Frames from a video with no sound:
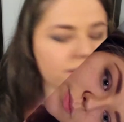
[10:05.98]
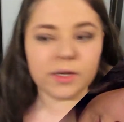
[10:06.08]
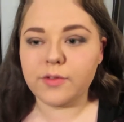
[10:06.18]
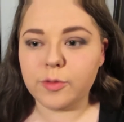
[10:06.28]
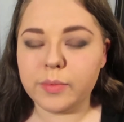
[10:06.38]

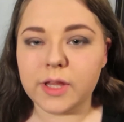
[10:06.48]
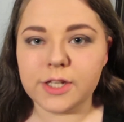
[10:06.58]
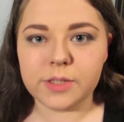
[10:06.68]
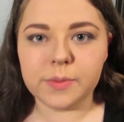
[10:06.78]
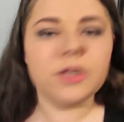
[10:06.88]
Now for
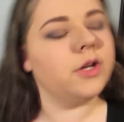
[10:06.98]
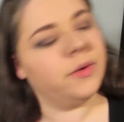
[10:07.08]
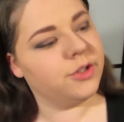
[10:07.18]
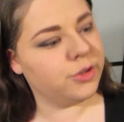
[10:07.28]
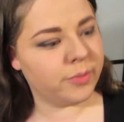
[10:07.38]
blush, I'm going to go
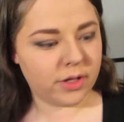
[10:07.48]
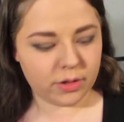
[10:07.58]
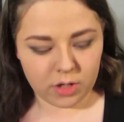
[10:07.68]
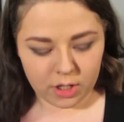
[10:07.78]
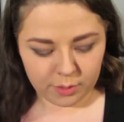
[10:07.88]
into my
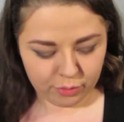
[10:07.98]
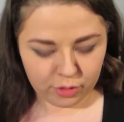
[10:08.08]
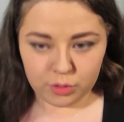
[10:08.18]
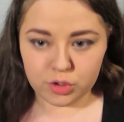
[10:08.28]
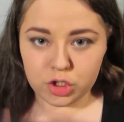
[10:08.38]
Lorac
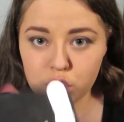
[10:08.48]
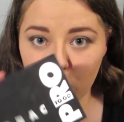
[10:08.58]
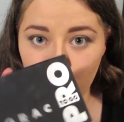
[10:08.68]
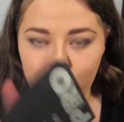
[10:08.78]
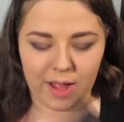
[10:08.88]
Pro To
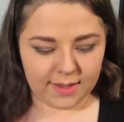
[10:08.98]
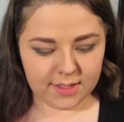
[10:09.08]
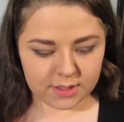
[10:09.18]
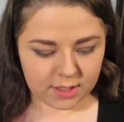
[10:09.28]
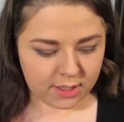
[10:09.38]
Go
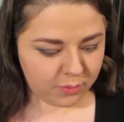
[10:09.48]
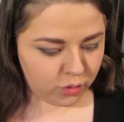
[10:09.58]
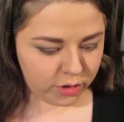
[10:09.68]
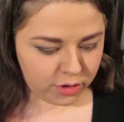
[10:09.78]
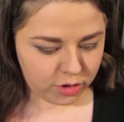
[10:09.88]
palette and I'm
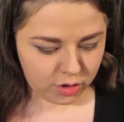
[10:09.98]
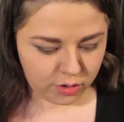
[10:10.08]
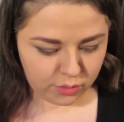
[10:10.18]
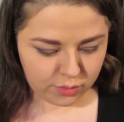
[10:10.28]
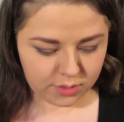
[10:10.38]
going to
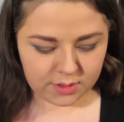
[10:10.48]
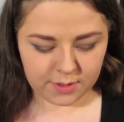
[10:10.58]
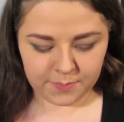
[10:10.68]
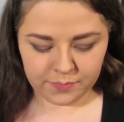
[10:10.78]
use